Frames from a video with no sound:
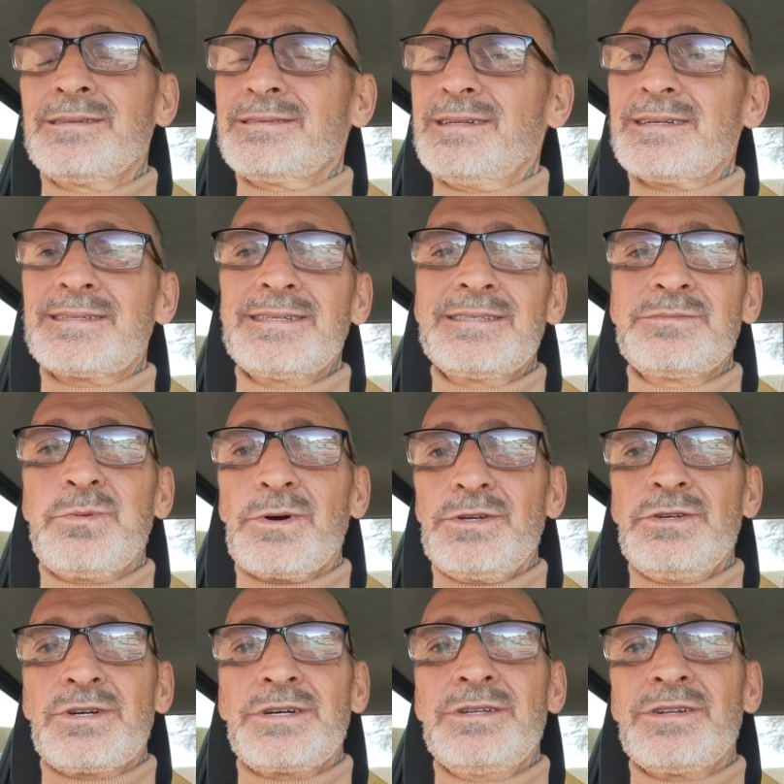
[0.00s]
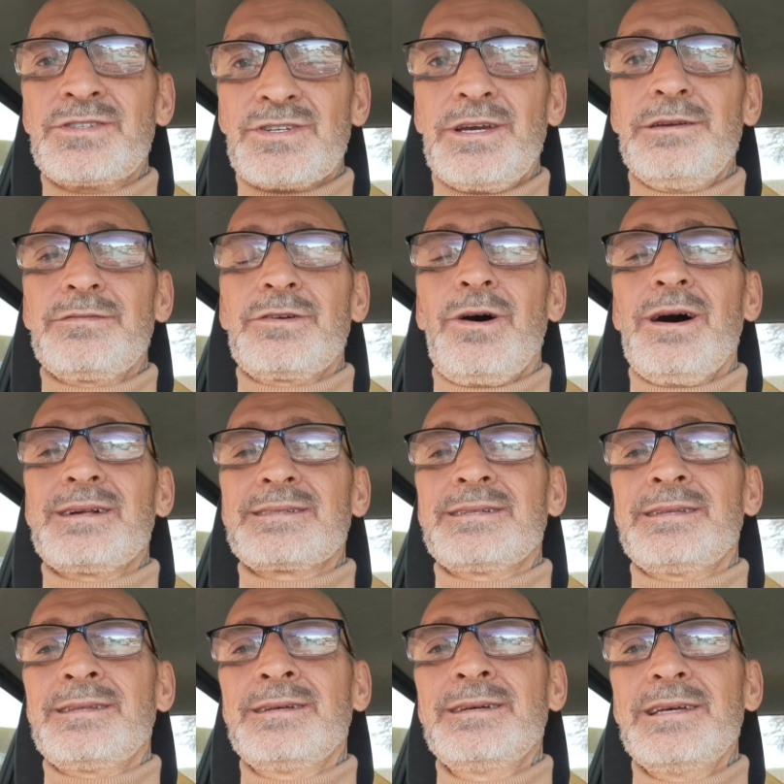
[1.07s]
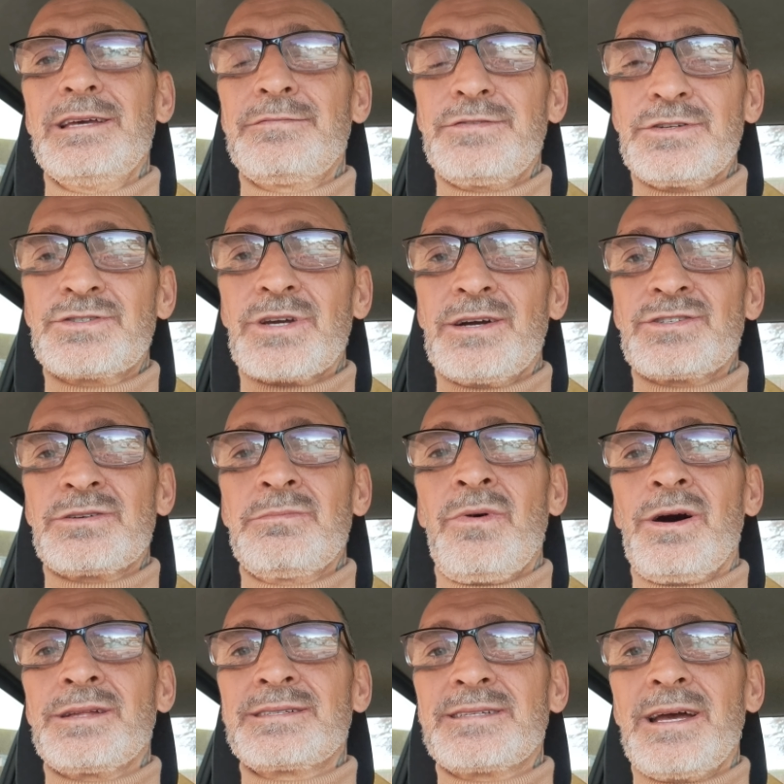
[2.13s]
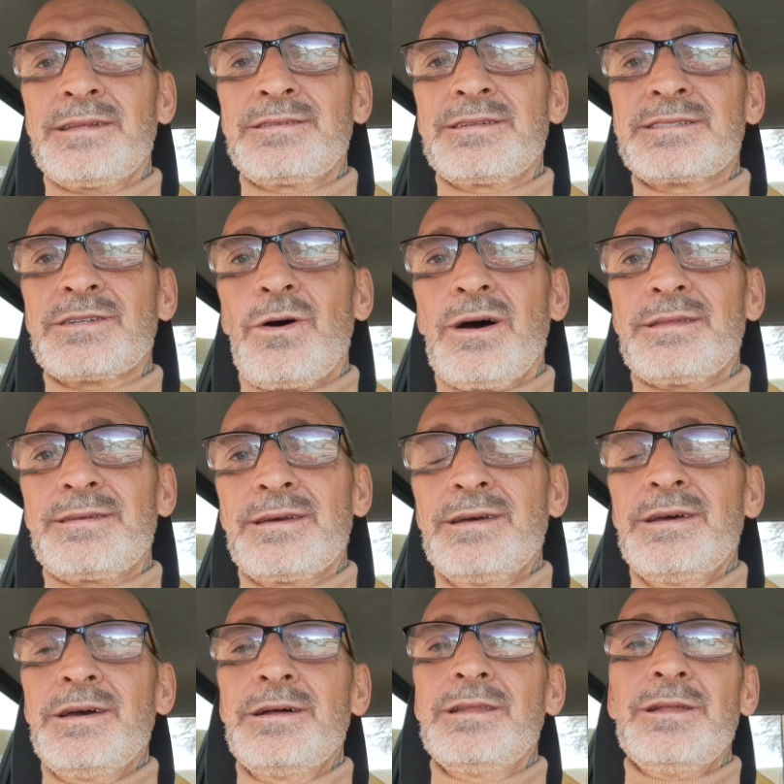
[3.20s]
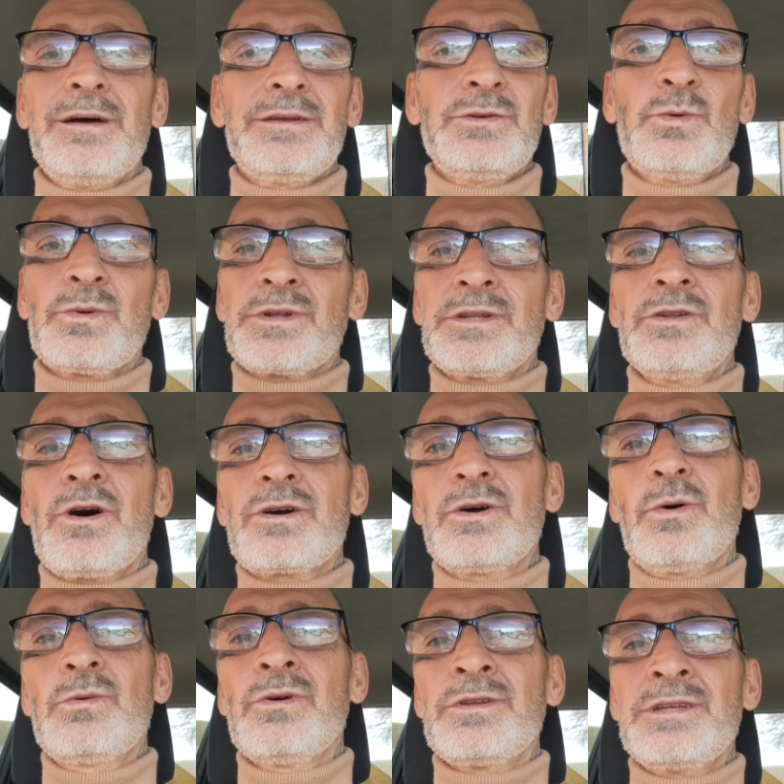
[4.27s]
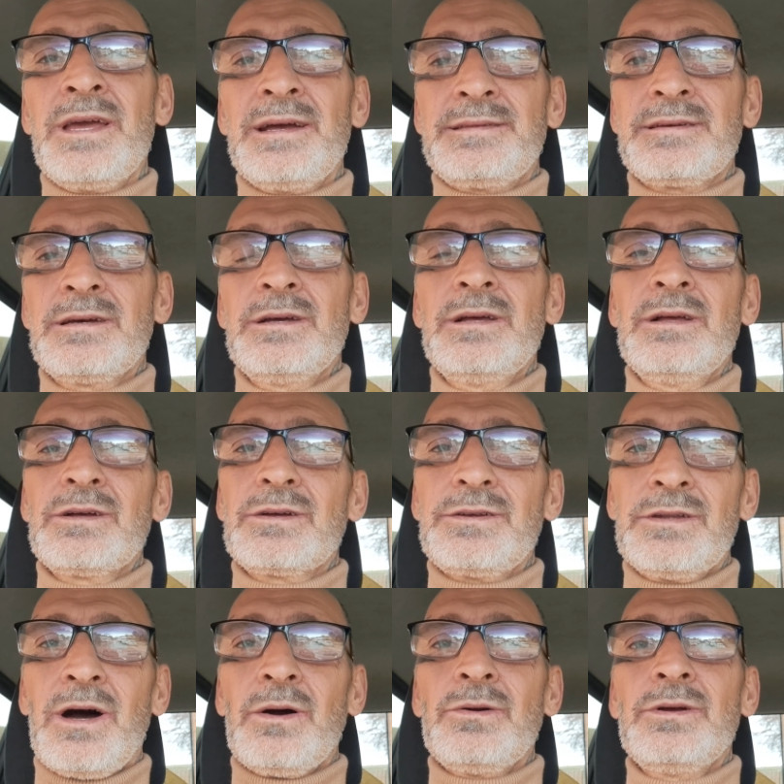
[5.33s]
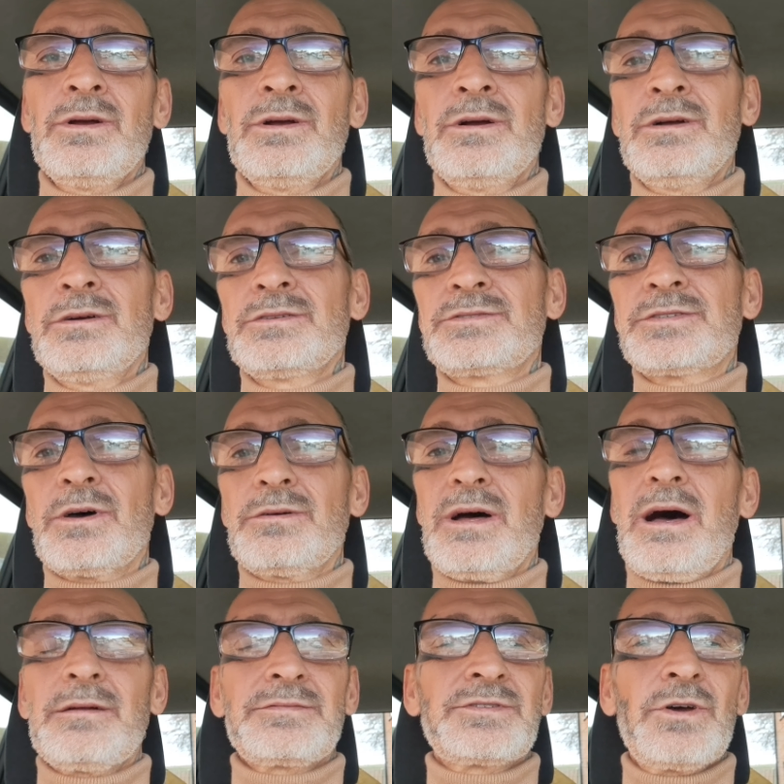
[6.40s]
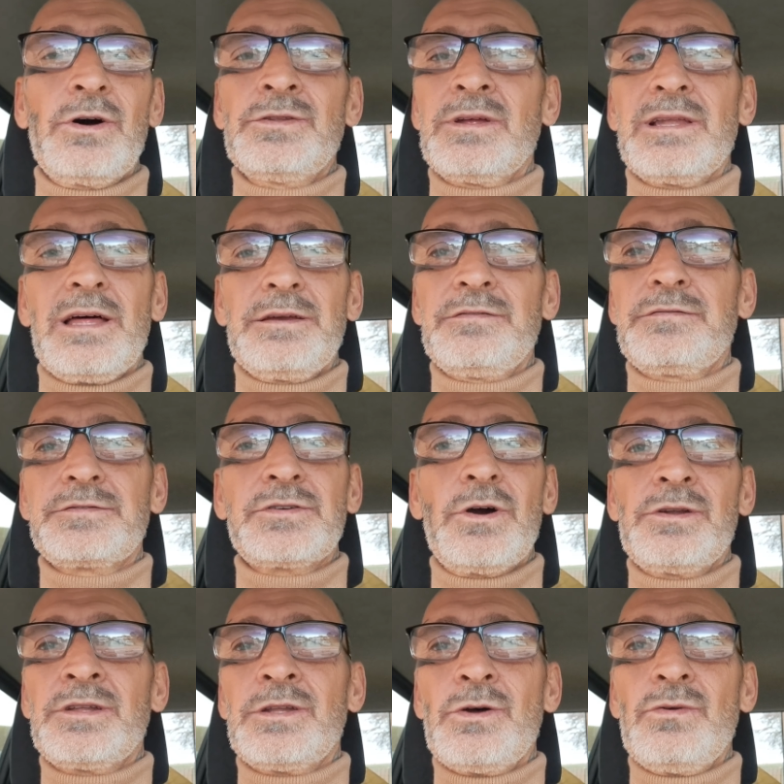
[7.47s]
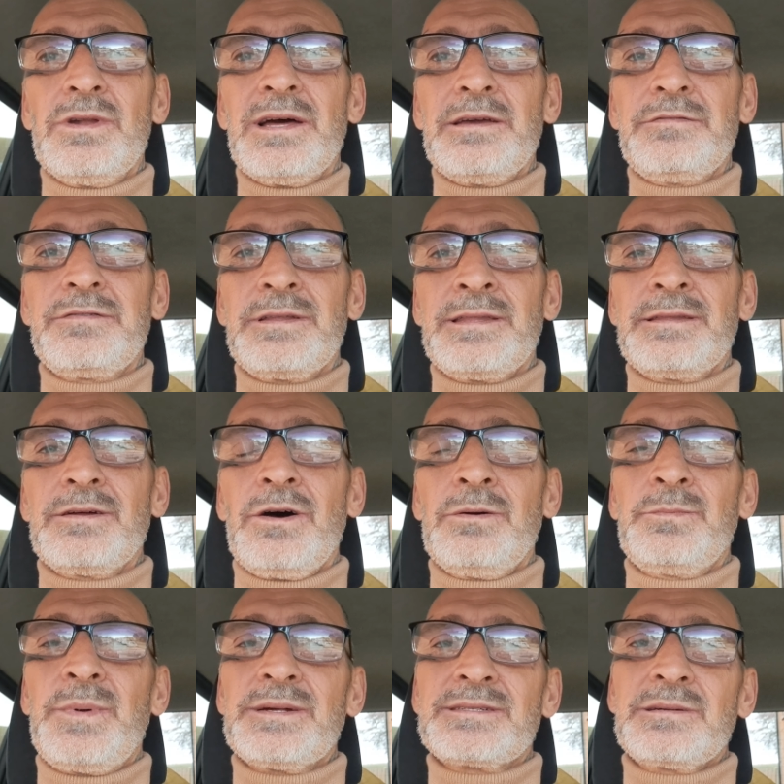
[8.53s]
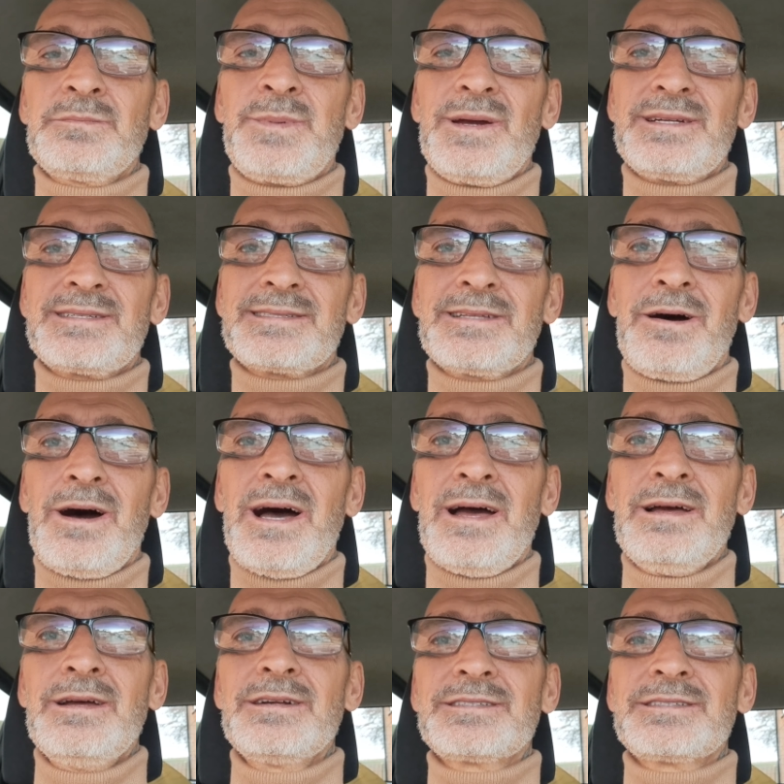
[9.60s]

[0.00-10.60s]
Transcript: this is what you can achieve, guys. And if you change your mindset and decide that you want to knock it all on the head, you know, uh, turn the leaf, turn a new leaf, and um, bits and pieces like that.